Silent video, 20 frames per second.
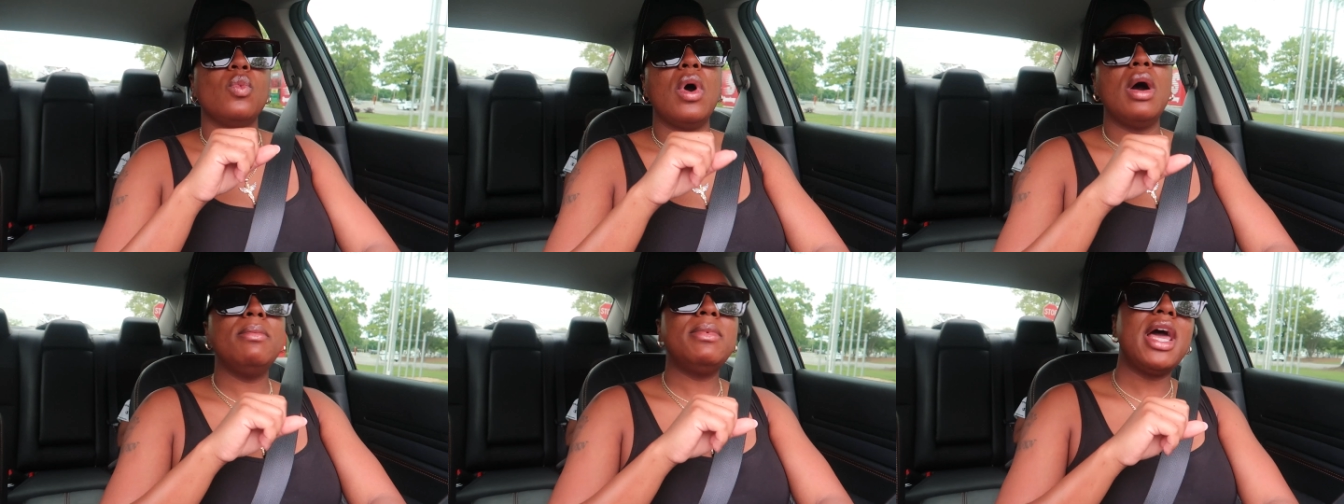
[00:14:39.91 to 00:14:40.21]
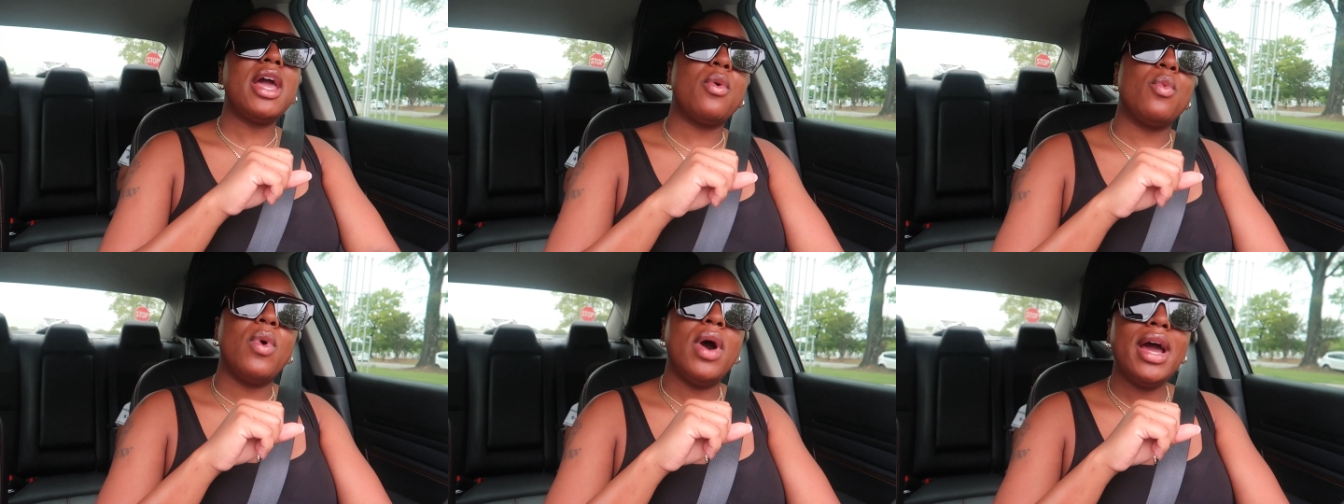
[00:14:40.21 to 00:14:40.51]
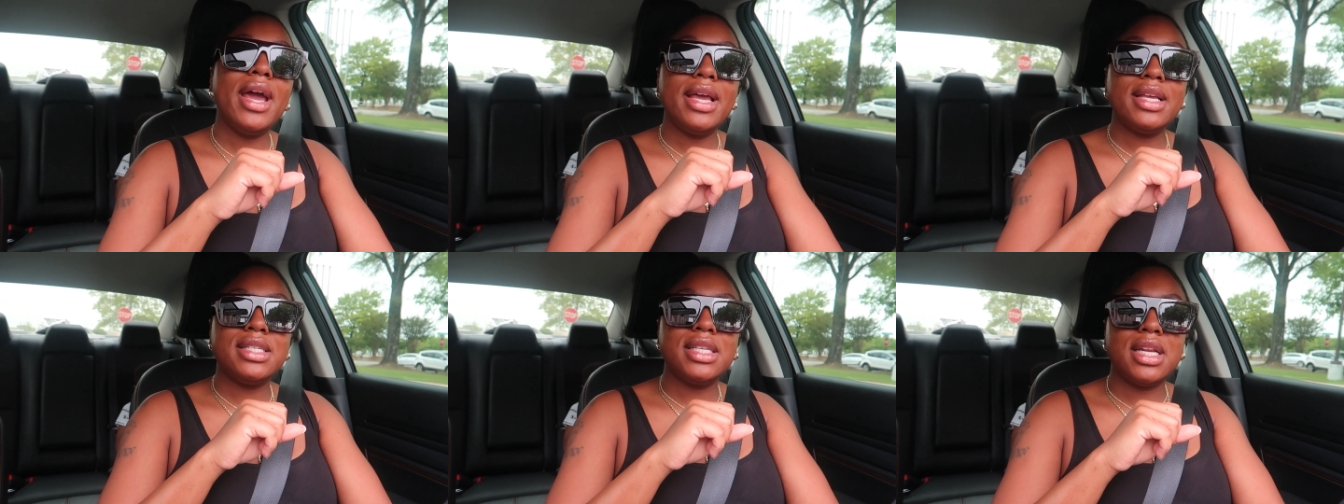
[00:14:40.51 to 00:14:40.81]
I'm like,
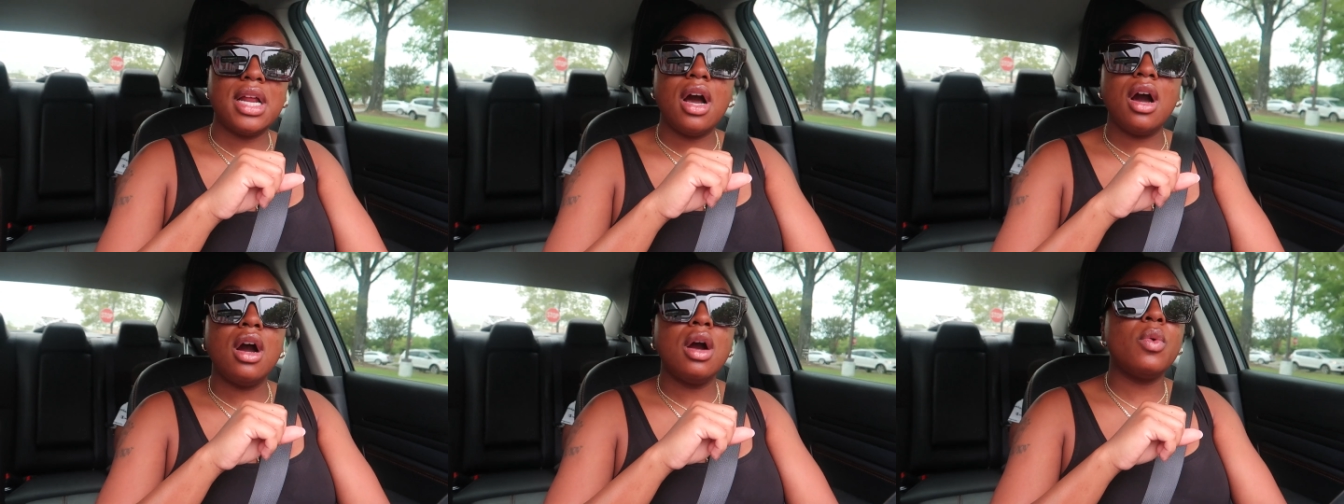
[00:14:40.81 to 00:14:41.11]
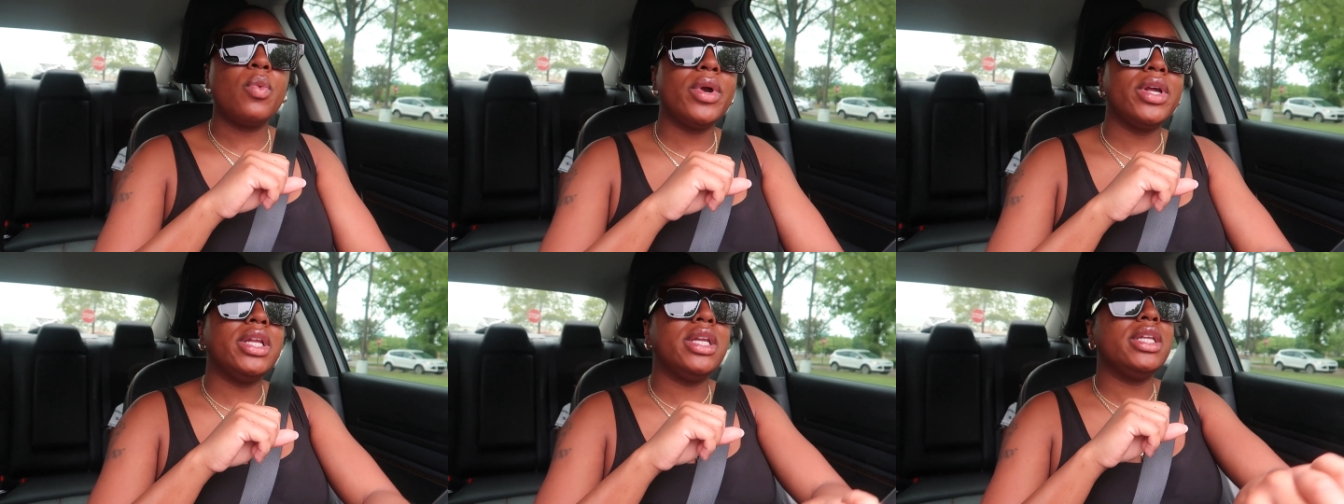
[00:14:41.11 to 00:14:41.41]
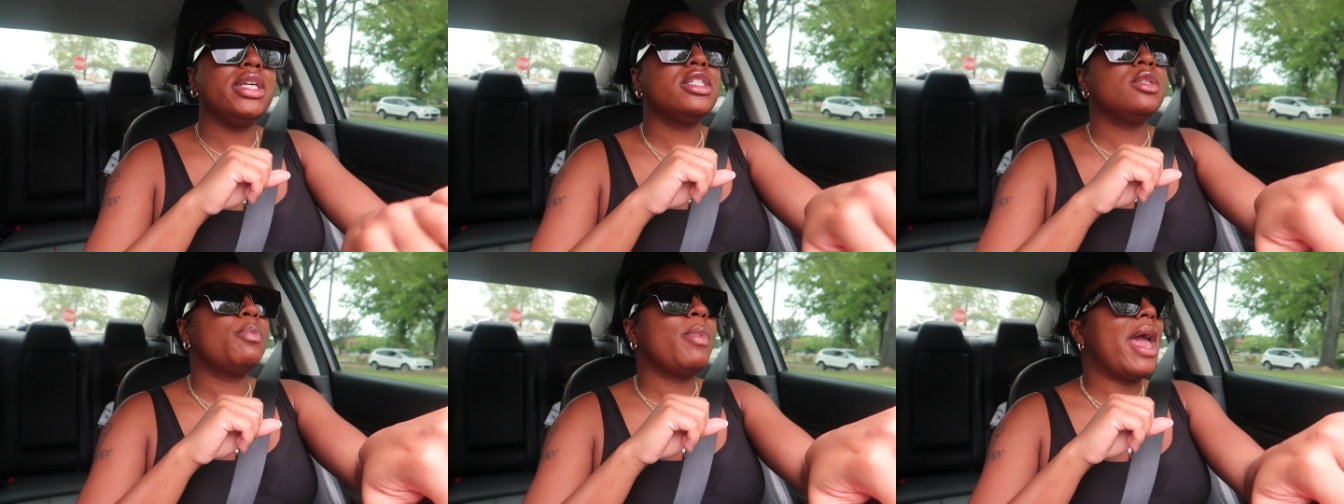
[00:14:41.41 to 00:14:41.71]
why is it already
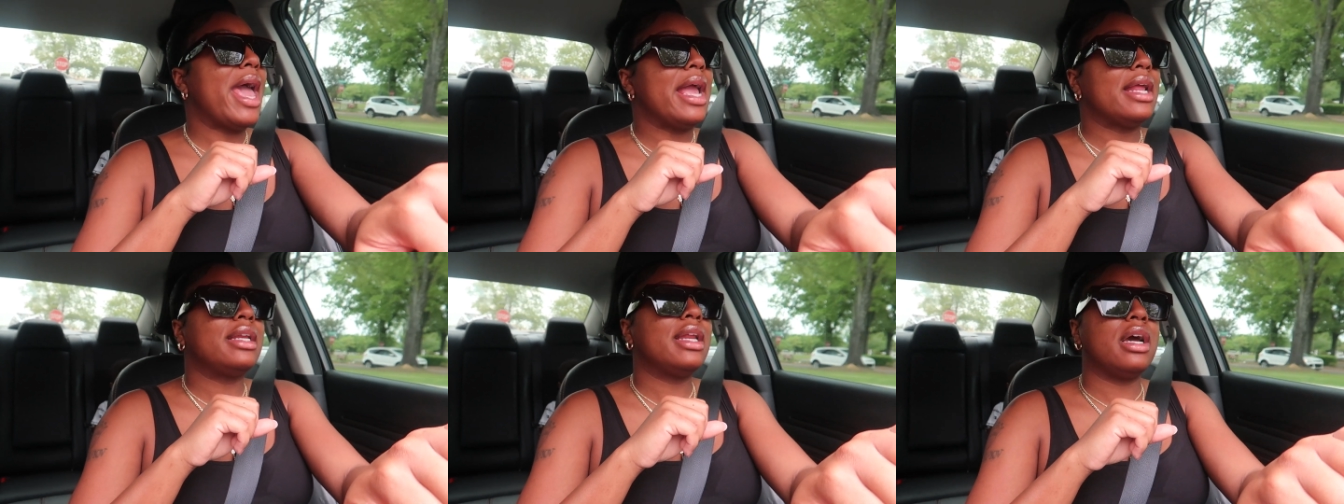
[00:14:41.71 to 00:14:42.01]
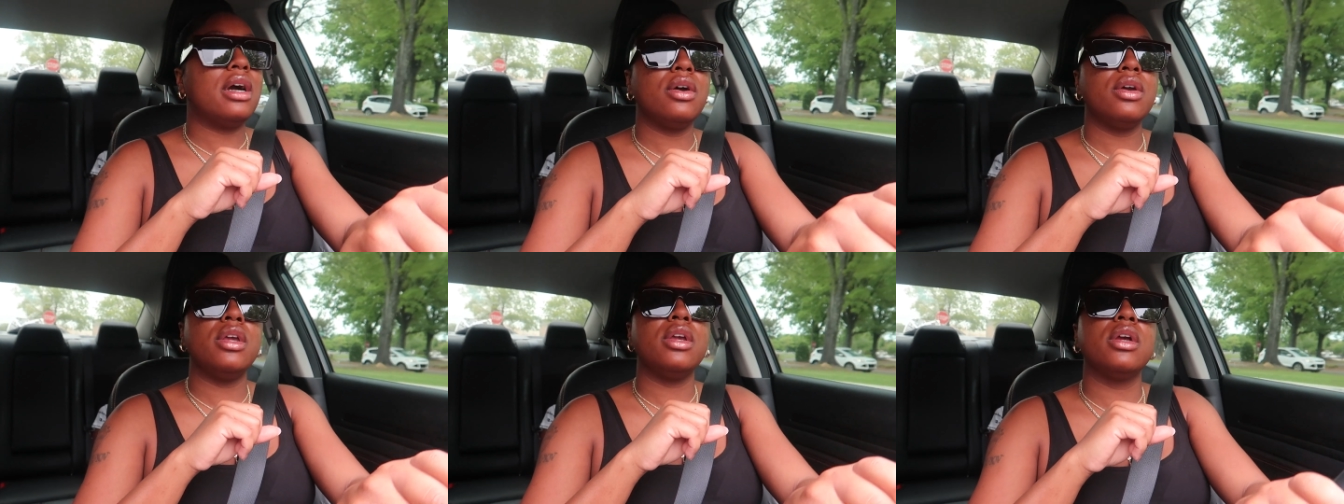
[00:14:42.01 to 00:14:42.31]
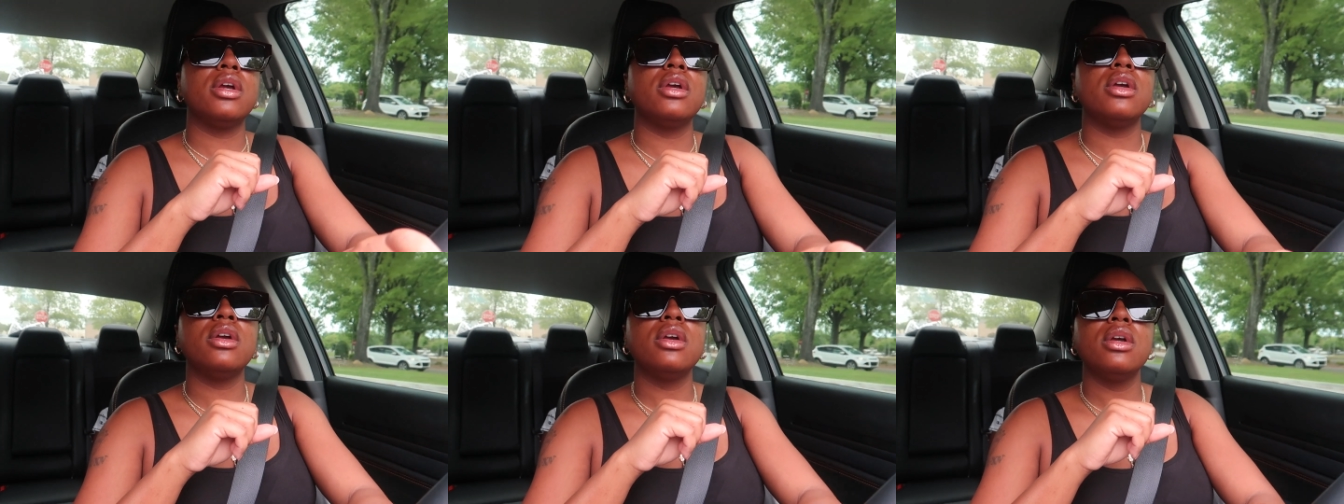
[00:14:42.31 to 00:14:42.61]
this packed out
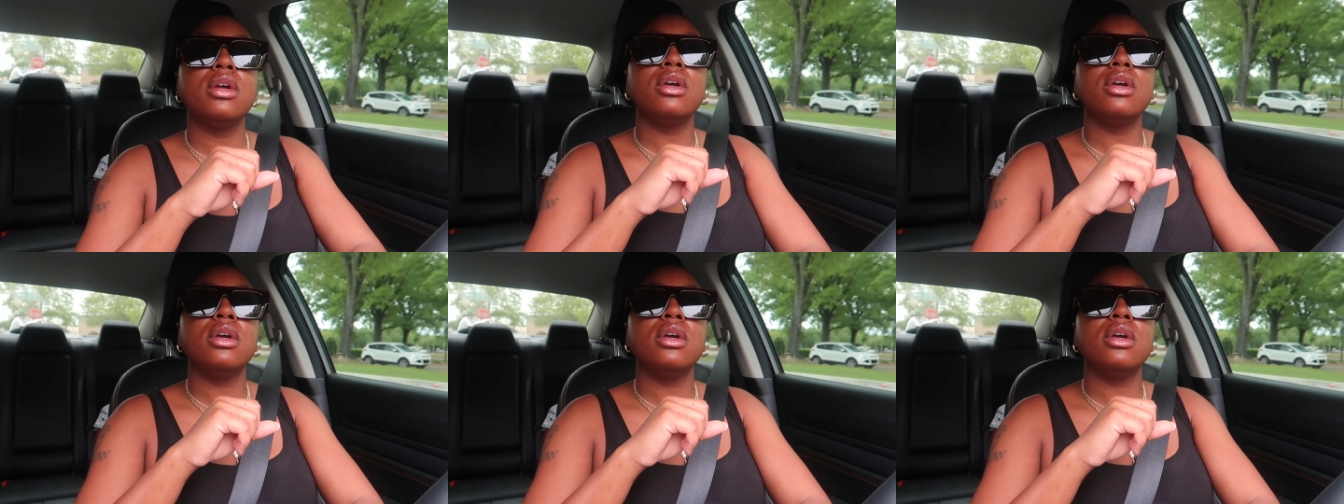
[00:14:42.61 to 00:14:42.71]
here?